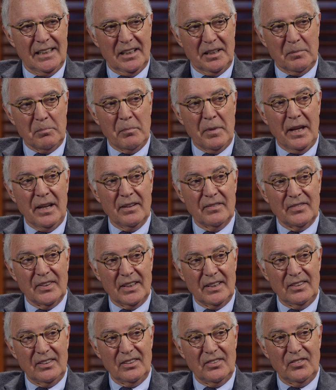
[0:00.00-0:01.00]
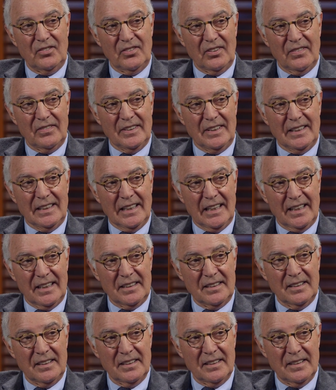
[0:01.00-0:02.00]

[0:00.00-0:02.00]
like May of 1979.